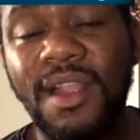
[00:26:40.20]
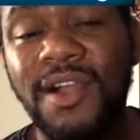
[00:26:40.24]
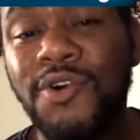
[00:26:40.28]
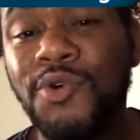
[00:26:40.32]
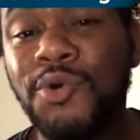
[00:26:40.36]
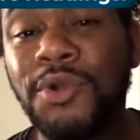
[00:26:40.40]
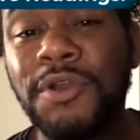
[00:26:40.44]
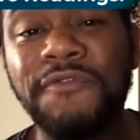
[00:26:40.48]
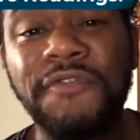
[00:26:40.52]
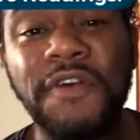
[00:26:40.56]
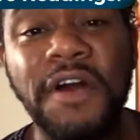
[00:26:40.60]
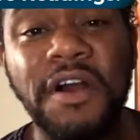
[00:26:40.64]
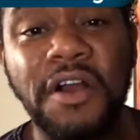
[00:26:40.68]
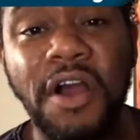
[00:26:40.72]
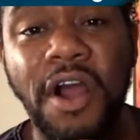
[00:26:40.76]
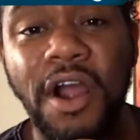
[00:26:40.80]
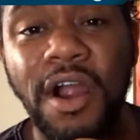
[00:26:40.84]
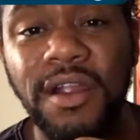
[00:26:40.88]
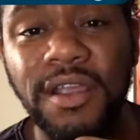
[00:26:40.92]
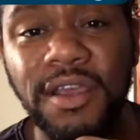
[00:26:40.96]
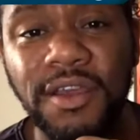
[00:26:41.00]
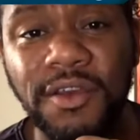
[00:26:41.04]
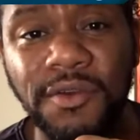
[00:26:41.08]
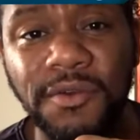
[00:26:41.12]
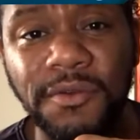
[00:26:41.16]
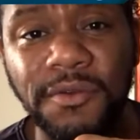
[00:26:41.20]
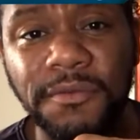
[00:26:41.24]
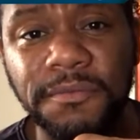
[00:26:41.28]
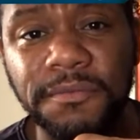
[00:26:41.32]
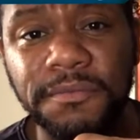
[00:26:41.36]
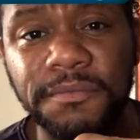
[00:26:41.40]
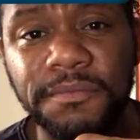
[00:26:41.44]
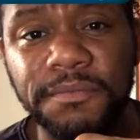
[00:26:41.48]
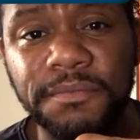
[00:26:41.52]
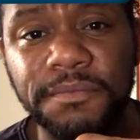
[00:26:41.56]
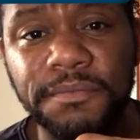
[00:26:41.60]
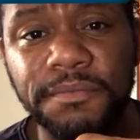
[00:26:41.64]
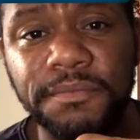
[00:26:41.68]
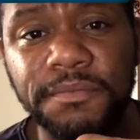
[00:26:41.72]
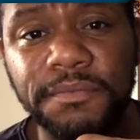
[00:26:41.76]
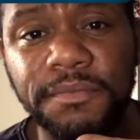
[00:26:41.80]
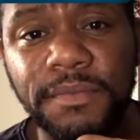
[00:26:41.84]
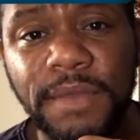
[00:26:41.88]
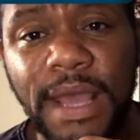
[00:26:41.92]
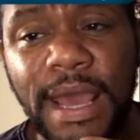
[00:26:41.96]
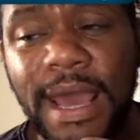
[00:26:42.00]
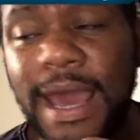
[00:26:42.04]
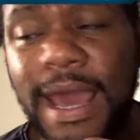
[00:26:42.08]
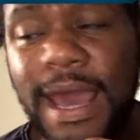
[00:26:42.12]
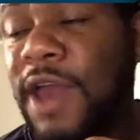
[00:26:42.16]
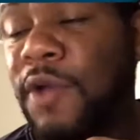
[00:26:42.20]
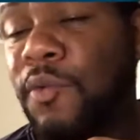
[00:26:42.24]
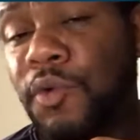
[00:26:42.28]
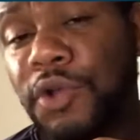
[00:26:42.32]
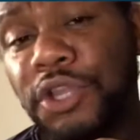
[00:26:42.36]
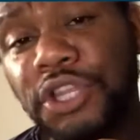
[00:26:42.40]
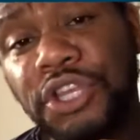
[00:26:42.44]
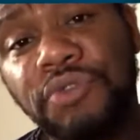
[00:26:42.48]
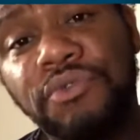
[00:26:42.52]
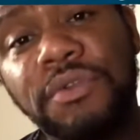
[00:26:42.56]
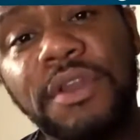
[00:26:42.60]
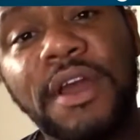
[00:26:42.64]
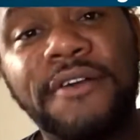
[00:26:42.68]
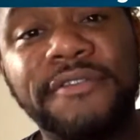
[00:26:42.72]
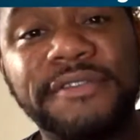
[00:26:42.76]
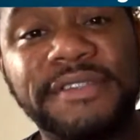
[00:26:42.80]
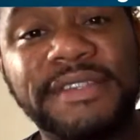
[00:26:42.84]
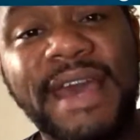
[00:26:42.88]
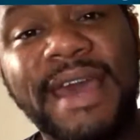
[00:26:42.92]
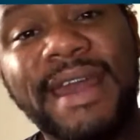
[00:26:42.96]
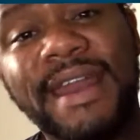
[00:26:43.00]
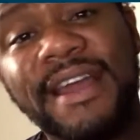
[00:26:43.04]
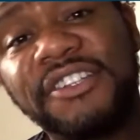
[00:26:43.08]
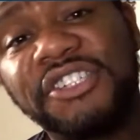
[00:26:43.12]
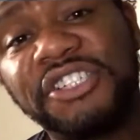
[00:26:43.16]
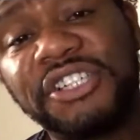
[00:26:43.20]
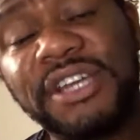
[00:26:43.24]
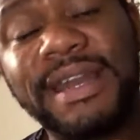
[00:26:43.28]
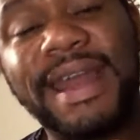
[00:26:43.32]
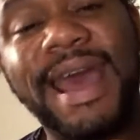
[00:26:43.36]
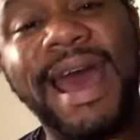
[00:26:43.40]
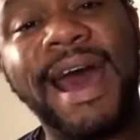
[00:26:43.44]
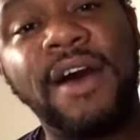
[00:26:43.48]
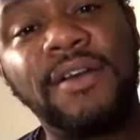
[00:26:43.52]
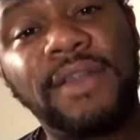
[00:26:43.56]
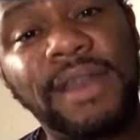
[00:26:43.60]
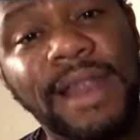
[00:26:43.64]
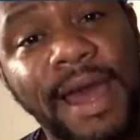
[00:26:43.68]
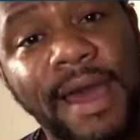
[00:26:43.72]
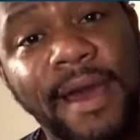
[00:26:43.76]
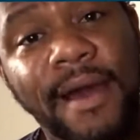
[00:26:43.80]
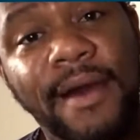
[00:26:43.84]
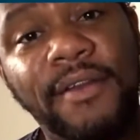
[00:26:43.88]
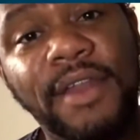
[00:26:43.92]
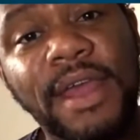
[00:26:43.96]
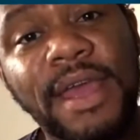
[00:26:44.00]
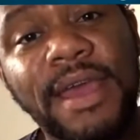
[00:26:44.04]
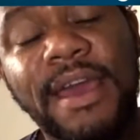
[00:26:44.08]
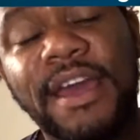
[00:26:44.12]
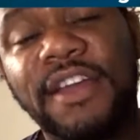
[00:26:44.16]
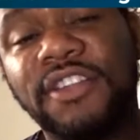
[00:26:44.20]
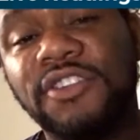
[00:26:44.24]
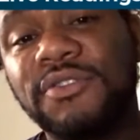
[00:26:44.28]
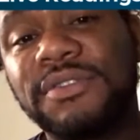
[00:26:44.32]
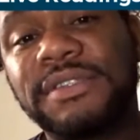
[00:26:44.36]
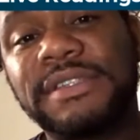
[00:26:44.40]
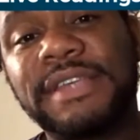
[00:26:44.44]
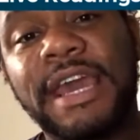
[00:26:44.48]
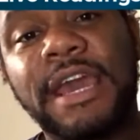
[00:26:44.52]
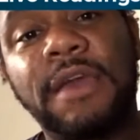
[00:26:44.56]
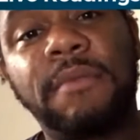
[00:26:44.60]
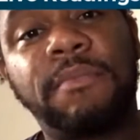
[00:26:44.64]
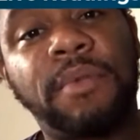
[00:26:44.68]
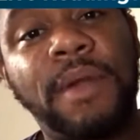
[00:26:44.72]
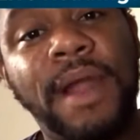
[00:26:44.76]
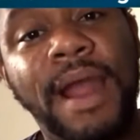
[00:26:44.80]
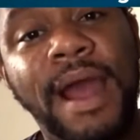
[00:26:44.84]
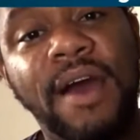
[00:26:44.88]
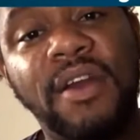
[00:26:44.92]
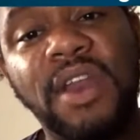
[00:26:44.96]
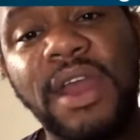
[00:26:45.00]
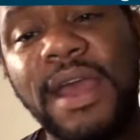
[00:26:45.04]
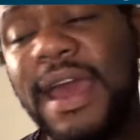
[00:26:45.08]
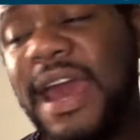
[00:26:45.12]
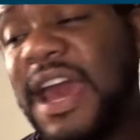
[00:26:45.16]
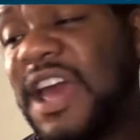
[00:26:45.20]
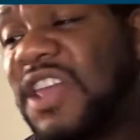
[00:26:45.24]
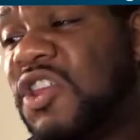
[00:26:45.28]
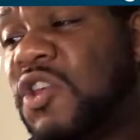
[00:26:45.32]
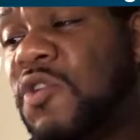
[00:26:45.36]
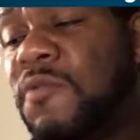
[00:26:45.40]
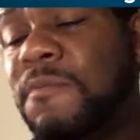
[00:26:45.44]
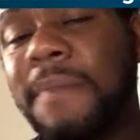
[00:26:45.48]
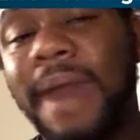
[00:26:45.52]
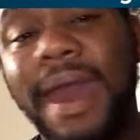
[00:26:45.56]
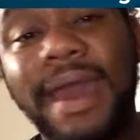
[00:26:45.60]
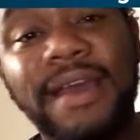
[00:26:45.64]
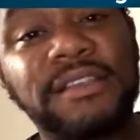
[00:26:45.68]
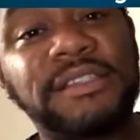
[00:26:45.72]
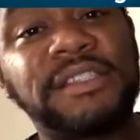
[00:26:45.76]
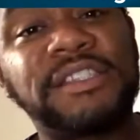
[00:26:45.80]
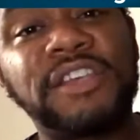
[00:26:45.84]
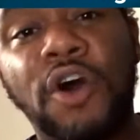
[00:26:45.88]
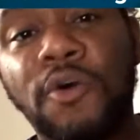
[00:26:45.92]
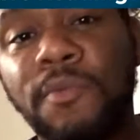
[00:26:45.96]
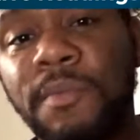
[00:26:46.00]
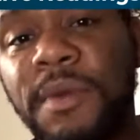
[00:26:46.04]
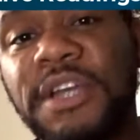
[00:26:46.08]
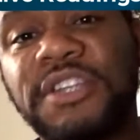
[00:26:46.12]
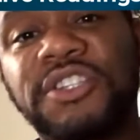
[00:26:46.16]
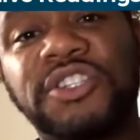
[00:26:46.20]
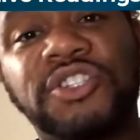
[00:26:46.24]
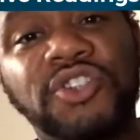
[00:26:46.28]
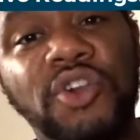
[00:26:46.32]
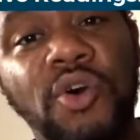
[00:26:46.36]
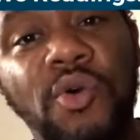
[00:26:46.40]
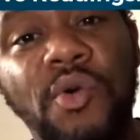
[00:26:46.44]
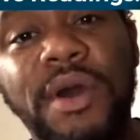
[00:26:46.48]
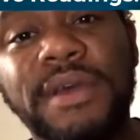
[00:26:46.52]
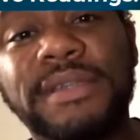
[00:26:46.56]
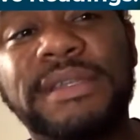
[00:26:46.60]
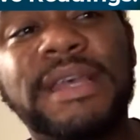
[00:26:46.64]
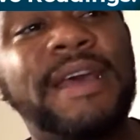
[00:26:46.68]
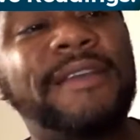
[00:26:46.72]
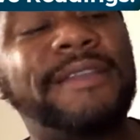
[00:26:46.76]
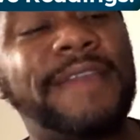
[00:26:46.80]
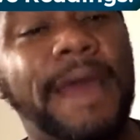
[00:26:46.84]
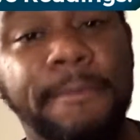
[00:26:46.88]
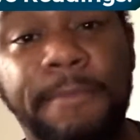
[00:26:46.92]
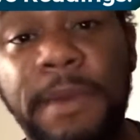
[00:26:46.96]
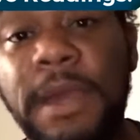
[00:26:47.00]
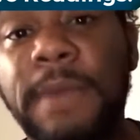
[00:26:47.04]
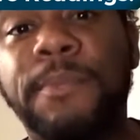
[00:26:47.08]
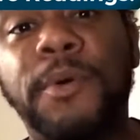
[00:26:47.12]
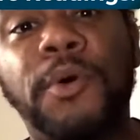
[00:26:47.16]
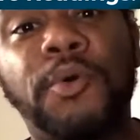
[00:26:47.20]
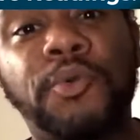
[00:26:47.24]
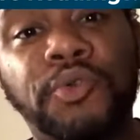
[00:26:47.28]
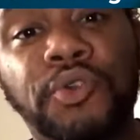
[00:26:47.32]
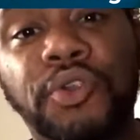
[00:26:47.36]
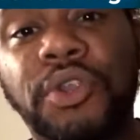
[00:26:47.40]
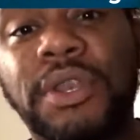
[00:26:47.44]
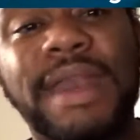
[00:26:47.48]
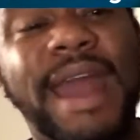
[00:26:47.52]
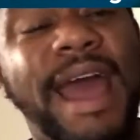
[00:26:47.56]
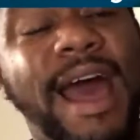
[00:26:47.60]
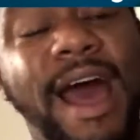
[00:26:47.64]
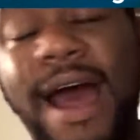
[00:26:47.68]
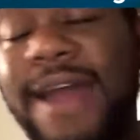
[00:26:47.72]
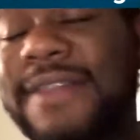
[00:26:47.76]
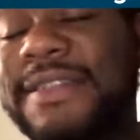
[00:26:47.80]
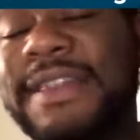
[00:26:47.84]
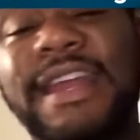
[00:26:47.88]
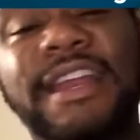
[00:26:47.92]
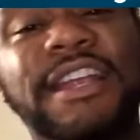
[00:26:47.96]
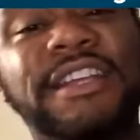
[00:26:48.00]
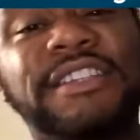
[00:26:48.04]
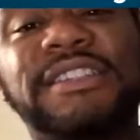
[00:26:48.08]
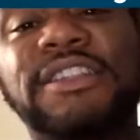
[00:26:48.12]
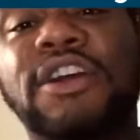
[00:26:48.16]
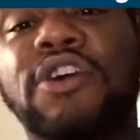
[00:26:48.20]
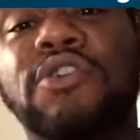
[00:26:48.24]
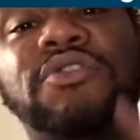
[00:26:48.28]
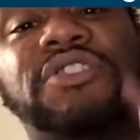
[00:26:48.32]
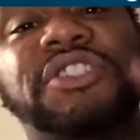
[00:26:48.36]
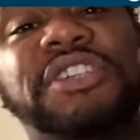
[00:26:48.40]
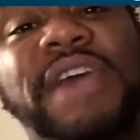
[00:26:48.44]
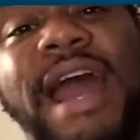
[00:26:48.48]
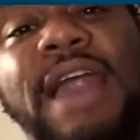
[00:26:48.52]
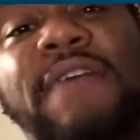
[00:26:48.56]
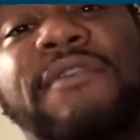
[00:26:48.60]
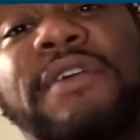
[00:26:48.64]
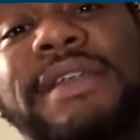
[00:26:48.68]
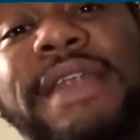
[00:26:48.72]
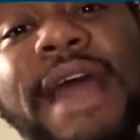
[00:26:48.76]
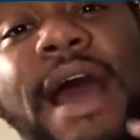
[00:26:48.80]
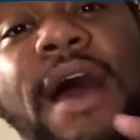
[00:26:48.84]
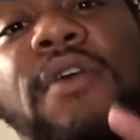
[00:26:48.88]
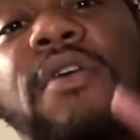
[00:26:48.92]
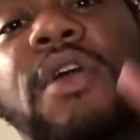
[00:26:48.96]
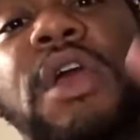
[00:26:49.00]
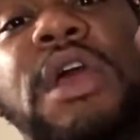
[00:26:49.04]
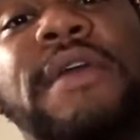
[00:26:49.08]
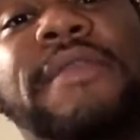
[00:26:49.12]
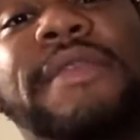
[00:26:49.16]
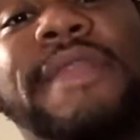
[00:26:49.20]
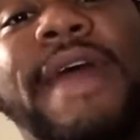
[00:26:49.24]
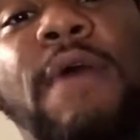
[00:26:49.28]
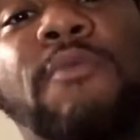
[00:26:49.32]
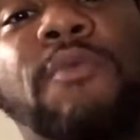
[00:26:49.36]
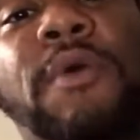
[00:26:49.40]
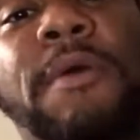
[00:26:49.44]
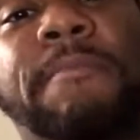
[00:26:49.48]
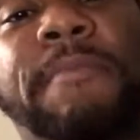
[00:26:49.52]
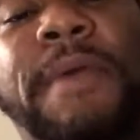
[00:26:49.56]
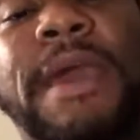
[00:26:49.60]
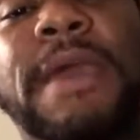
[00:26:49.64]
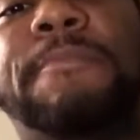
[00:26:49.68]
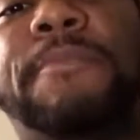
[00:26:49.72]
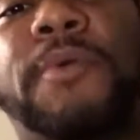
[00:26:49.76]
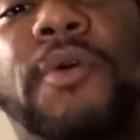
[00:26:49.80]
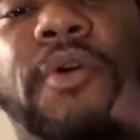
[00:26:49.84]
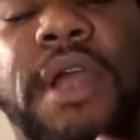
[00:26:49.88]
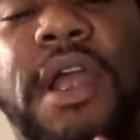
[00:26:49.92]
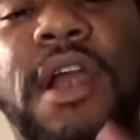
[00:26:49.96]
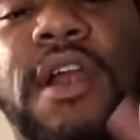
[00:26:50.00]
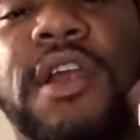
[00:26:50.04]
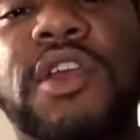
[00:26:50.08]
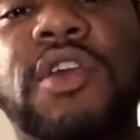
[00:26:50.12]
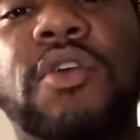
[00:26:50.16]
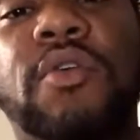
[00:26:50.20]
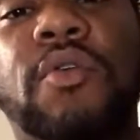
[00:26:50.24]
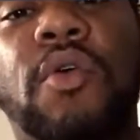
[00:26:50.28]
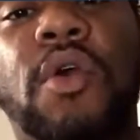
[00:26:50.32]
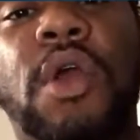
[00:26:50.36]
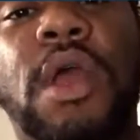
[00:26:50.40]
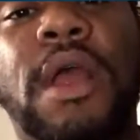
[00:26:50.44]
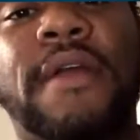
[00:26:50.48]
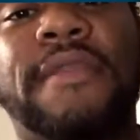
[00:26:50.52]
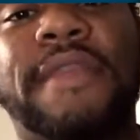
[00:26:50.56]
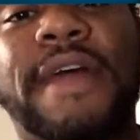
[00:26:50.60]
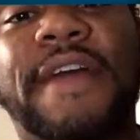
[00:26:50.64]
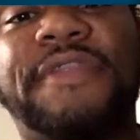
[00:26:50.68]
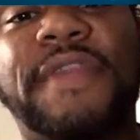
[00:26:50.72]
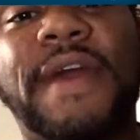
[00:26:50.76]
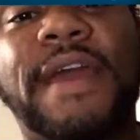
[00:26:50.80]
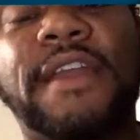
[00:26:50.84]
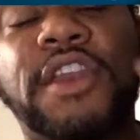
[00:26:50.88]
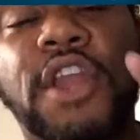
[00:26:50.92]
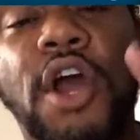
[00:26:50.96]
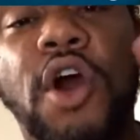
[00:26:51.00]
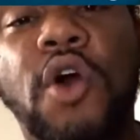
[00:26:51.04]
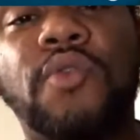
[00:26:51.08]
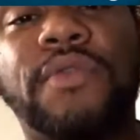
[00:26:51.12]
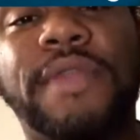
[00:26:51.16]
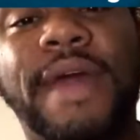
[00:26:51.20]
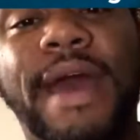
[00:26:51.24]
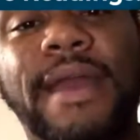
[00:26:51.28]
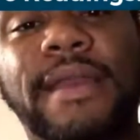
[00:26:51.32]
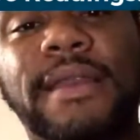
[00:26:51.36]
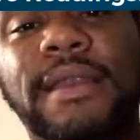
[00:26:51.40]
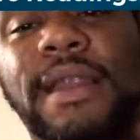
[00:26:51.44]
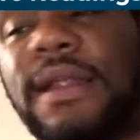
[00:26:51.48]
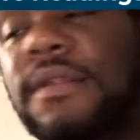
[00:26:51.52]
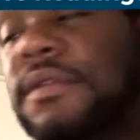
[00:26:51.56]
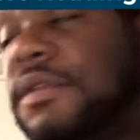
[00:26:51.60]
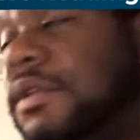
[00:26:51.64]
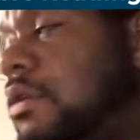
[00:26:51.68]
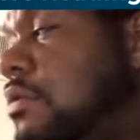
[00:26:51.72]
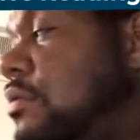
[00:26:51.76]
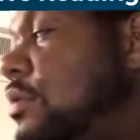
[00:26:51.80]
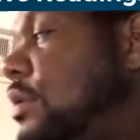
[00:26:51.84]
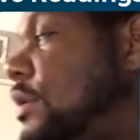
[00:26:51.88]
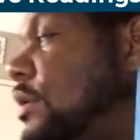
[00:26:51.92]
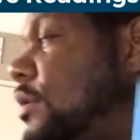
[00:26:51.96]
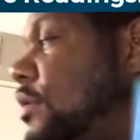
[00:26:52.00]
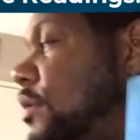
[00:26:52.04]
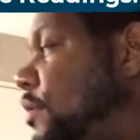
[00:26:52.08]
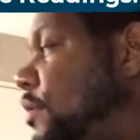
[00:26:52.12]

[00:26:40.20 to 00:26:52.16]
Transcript: Who the fuck are you? And when you know, say that shit out loud, and you say it proud, and you make so much noise that people, it's no shadow of a doubt that when people hear you, that they know that you.